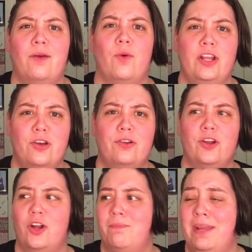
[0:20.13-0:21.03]

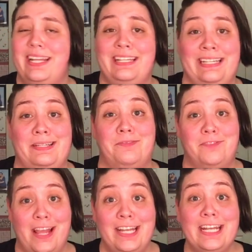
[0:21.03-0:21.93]
Winona Earp made it into
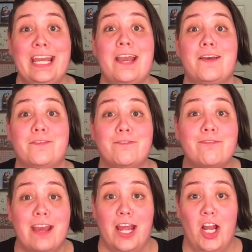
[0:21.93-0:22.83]
Vanity
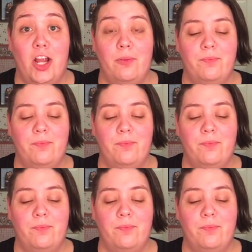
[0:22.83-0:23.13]
Fair.